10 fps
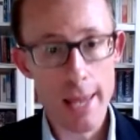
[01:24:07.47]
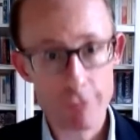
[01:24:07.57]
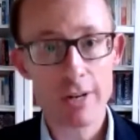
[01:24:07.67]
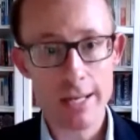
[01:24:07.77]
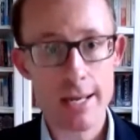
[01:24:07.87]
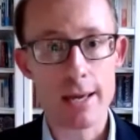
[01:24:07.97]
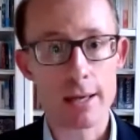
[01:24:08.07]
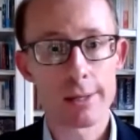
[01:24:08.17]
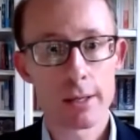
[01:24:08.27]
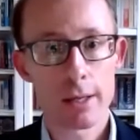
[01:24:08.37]
every
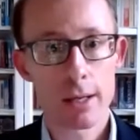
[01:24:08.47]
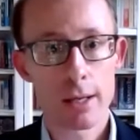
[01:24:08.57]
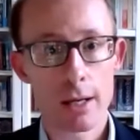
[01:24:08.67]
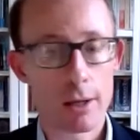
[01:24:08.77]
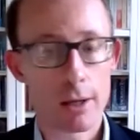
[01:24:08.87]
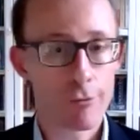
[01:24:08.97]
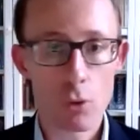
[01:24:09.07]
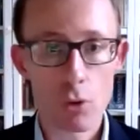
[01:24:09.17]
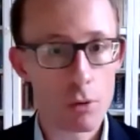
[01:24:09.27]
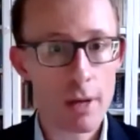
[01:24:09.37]
year
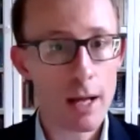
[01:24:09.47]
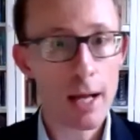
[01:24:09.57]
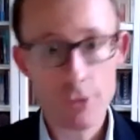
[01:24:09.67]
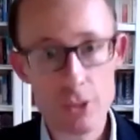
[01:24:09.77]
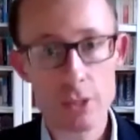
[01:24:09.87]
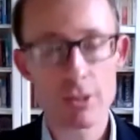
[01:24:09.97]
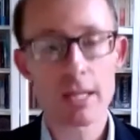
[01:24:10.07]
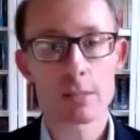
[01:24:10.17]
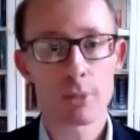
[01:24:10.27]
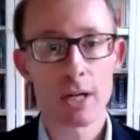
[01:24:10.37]
for hundreds of
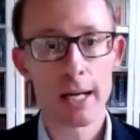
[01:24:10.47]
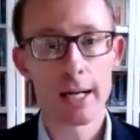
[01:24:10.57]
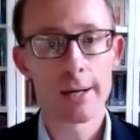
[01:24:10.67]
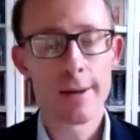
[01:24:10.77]
years prior.